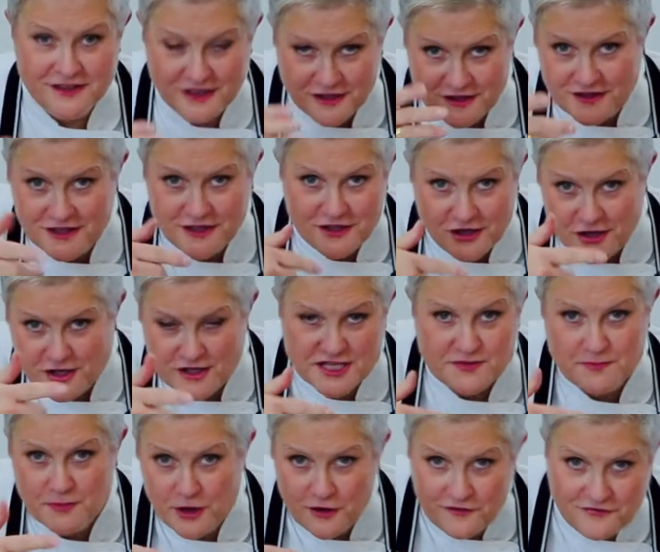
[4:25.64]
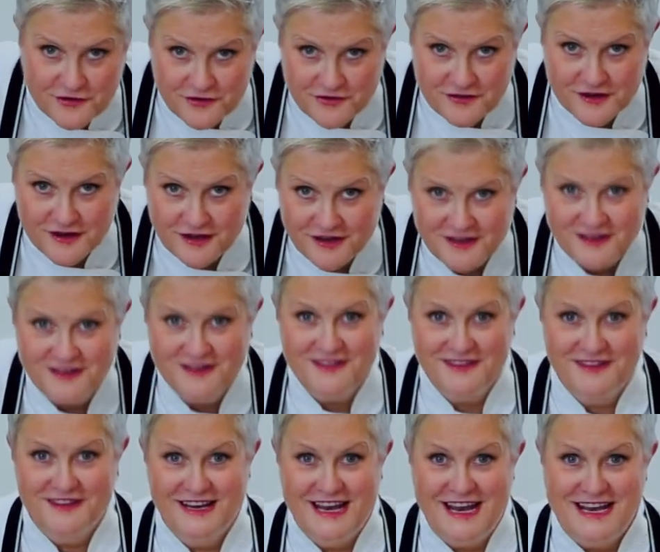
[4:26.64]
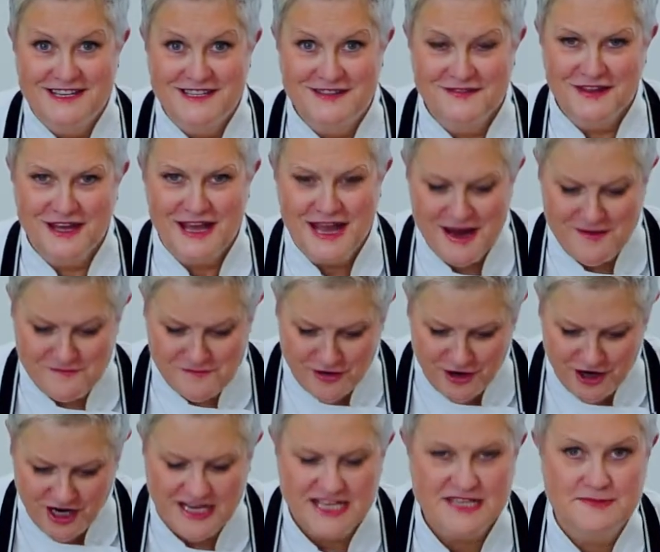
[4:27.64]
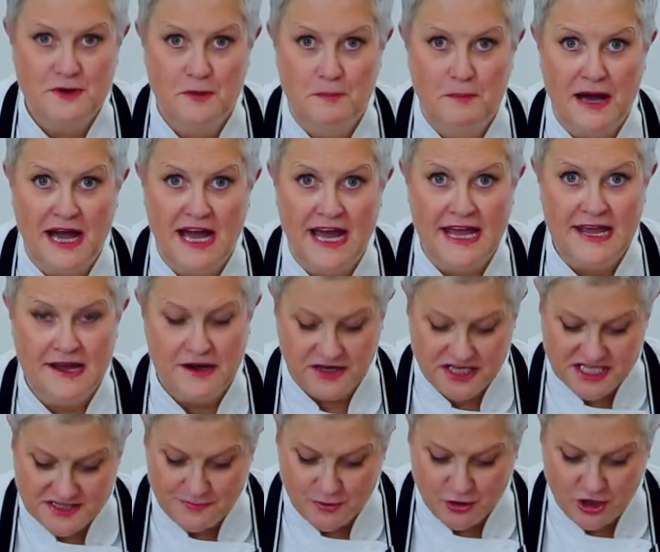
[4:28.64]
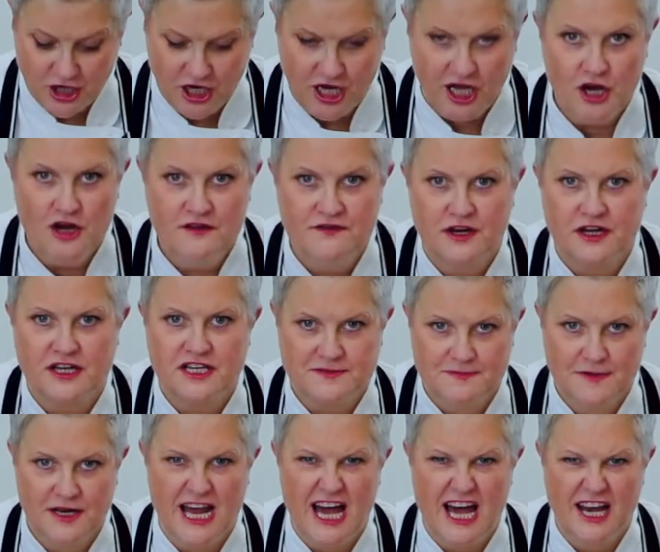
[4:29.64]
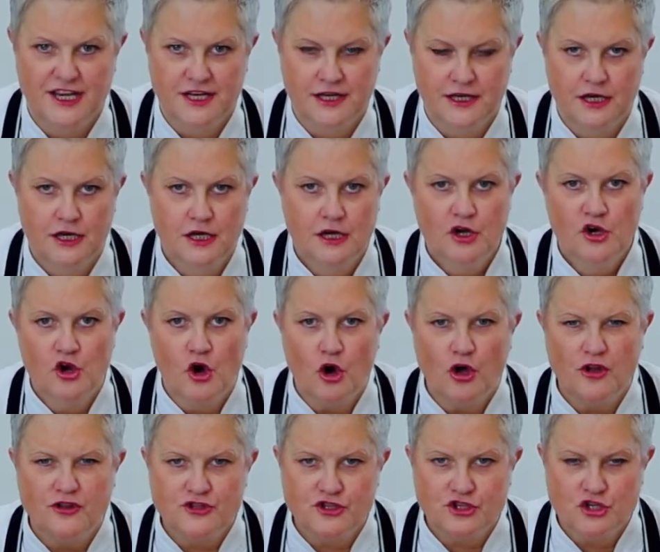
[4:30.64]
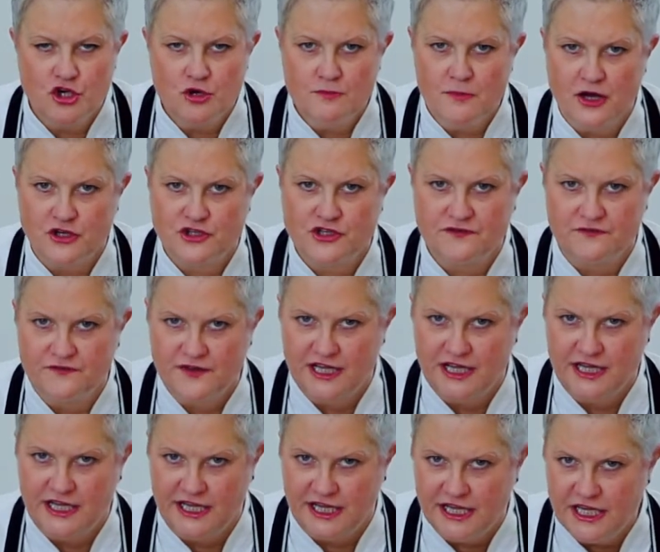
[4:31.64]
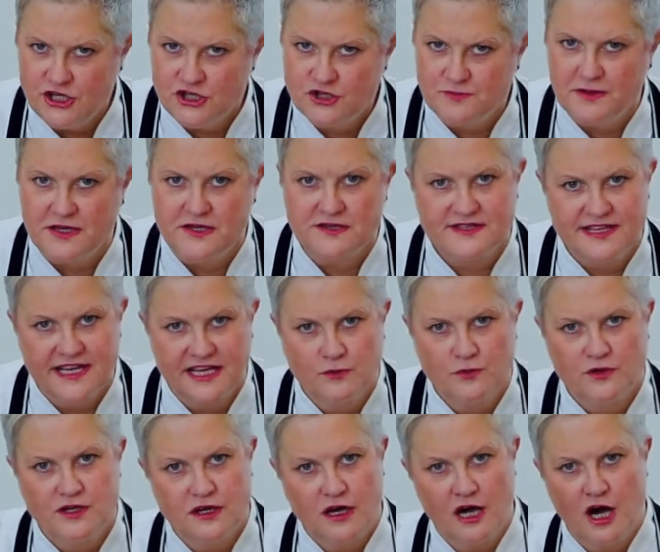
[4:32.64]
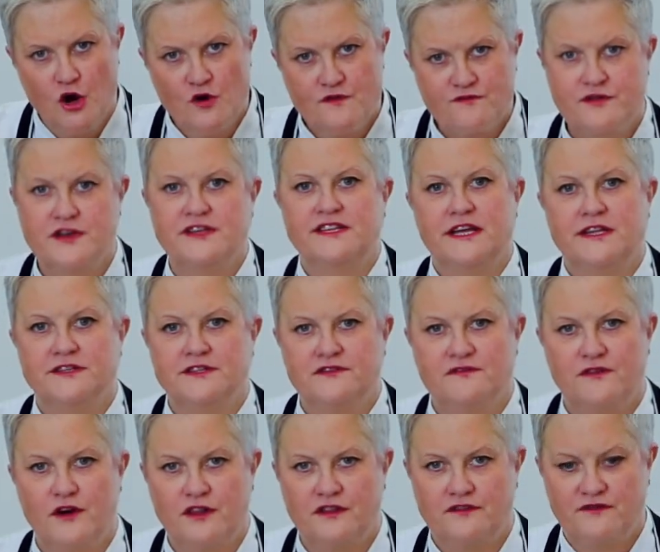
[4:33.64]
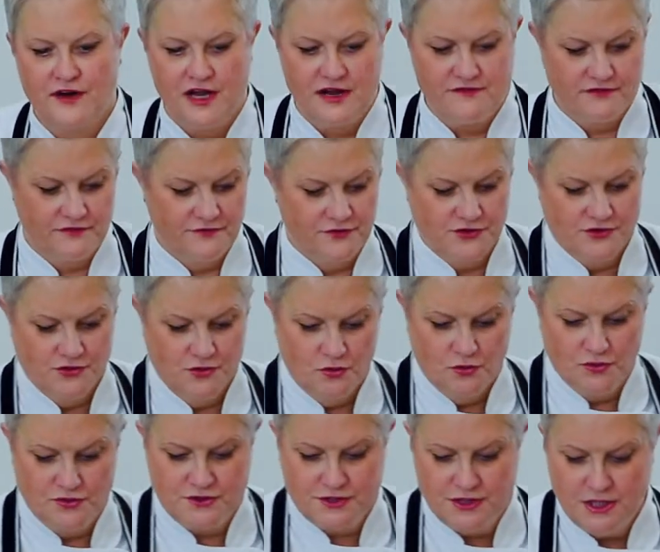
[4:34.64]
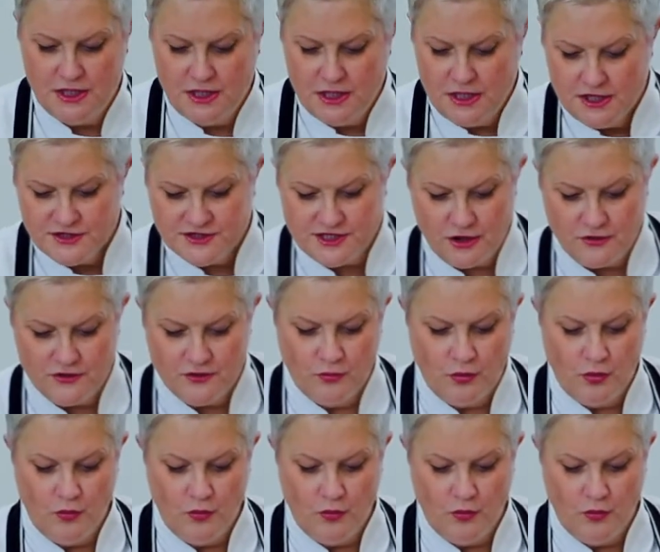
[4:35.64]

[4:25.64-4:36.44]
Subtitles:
that you can smell through the lens of the camera. I can smell bay, I can smell clove, and I can smell onion. Not too much of each, because then it would over-intensify the flavour of the sauce. So the